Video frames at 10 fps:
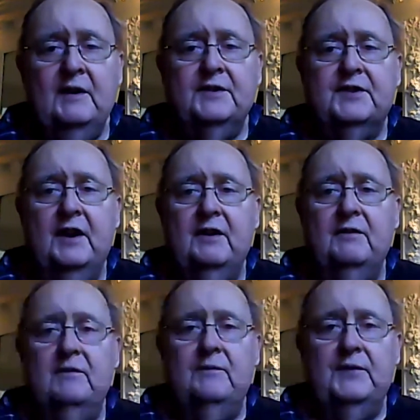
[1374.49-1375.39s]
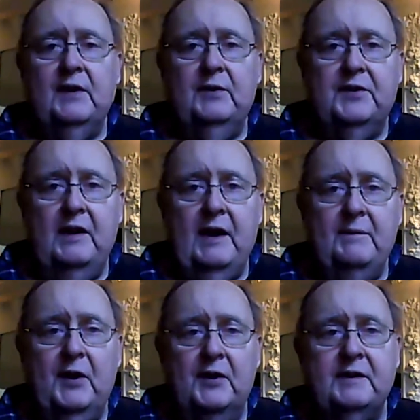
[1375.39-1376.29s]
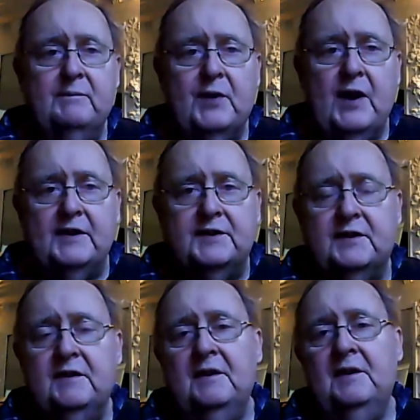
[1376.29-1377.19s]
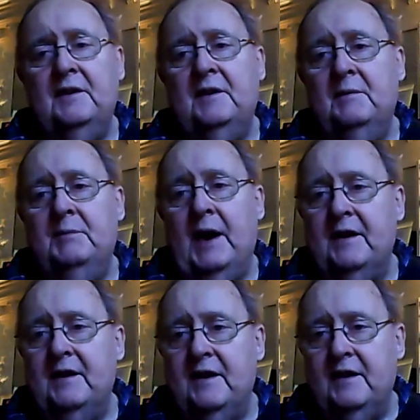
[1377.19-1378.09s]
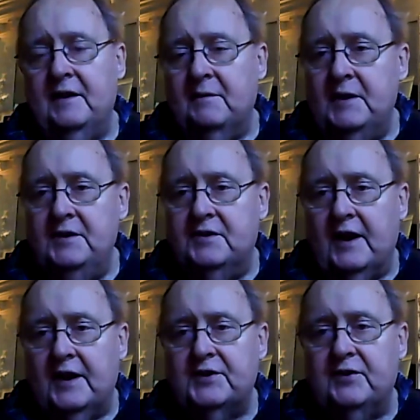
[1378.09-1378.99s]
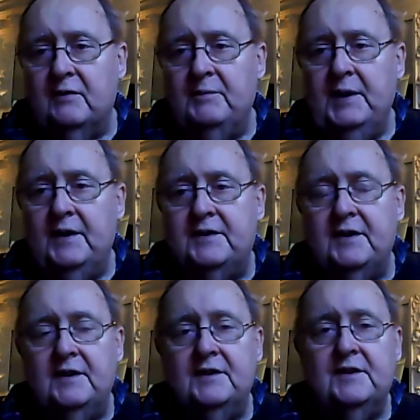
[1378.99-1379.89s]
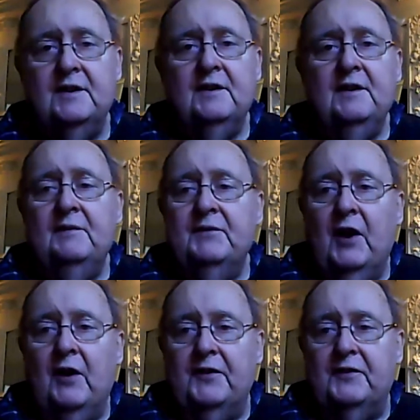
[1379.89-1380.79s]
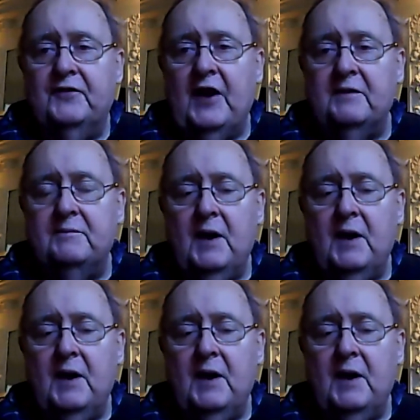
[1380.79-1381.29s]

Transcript: So although I'm not impressed by the intellectual abilities of the front,